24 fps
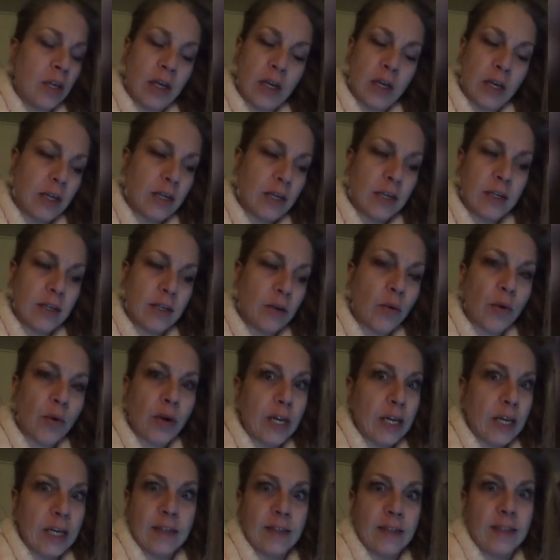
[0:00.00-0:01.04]

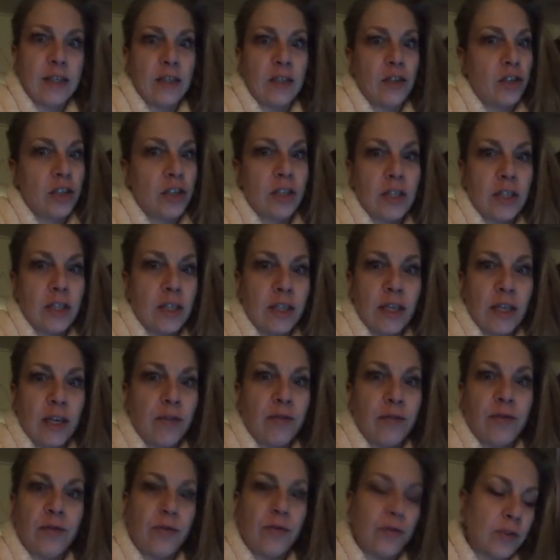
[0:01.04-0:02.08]
organization that
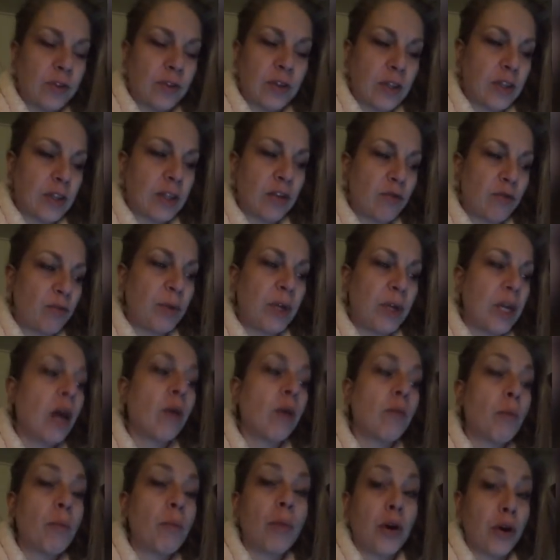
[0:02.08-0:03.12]
they've
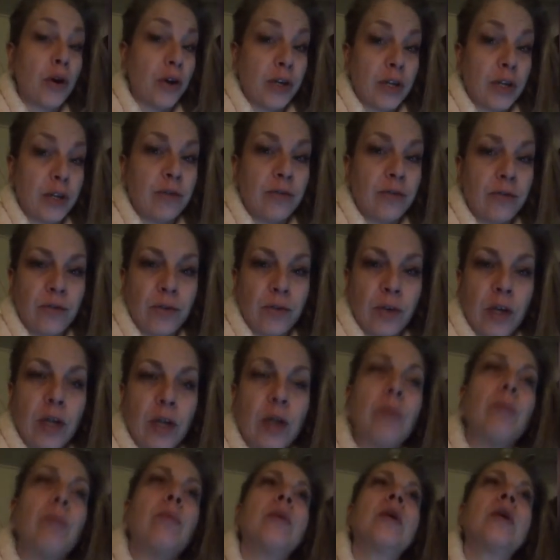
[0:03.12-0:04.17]
become a part
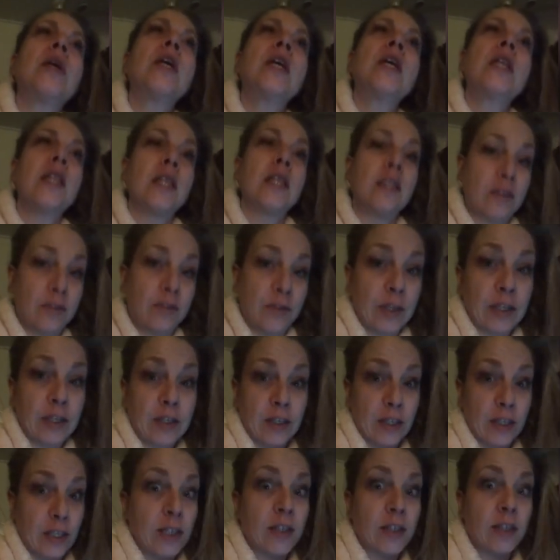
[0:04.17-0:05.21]
of. Let's
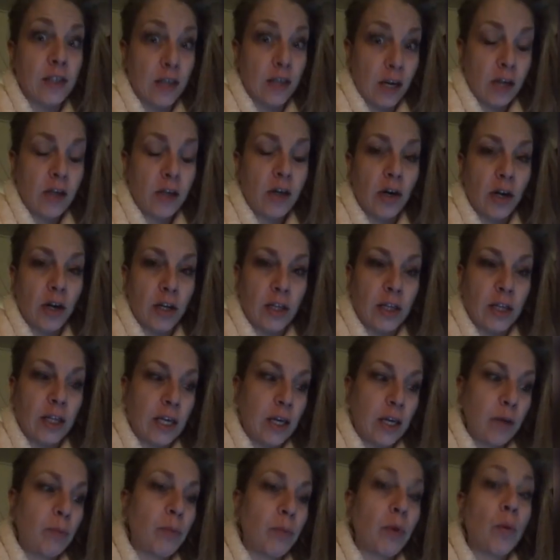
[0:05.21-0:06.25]
face it, it's not
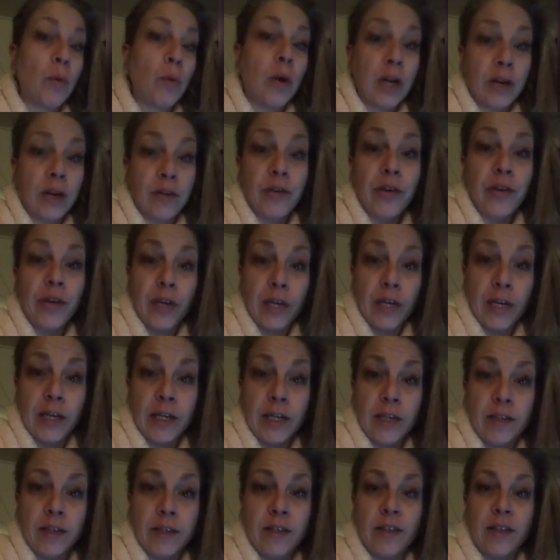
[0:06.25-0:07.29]
godly, but whatever it
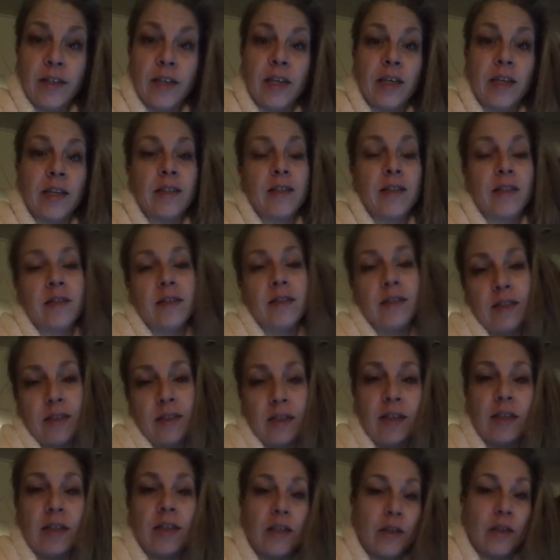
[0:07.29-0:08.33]
is, it's,
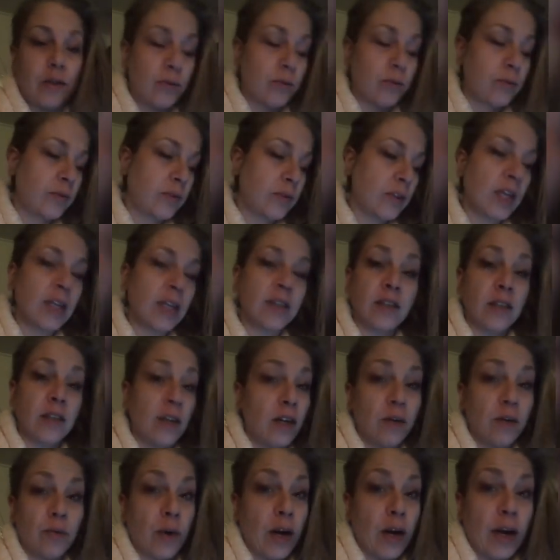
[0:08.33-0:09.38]
you know, it's
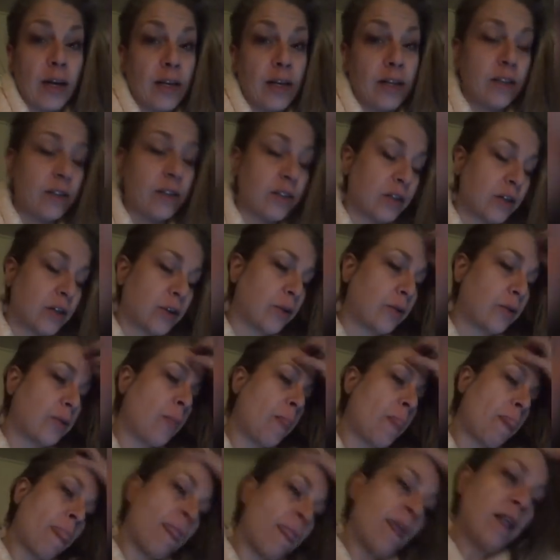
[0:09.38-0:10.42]
not right. So
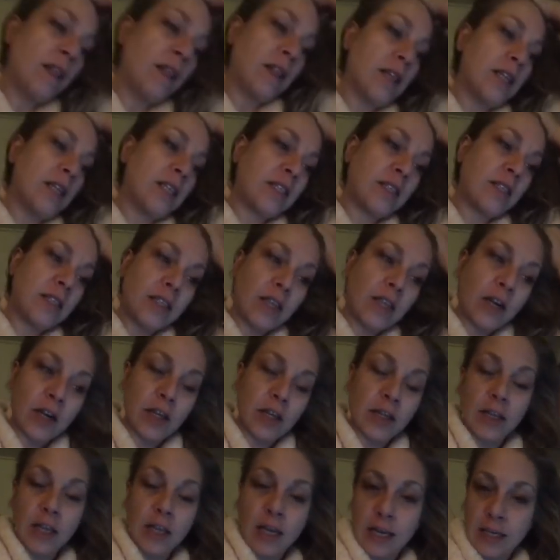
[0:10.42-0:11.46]
let's
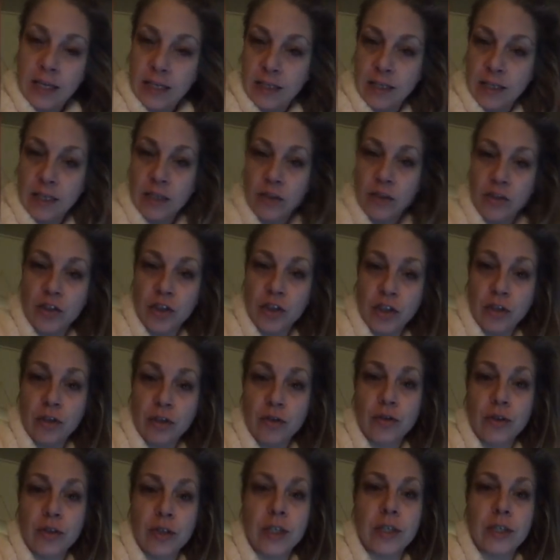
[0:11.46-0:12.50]
not let these
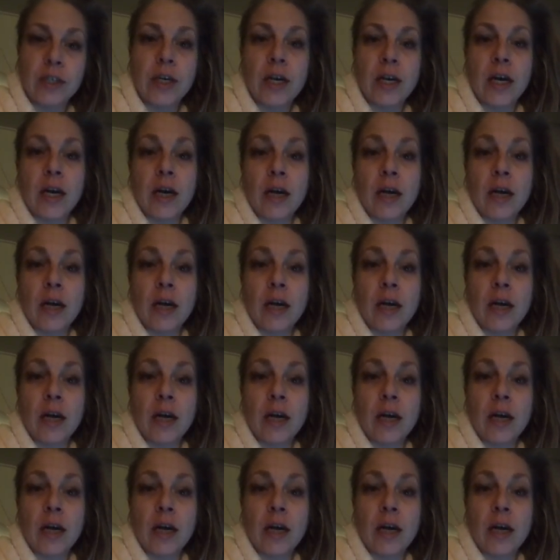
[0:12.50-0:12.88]
children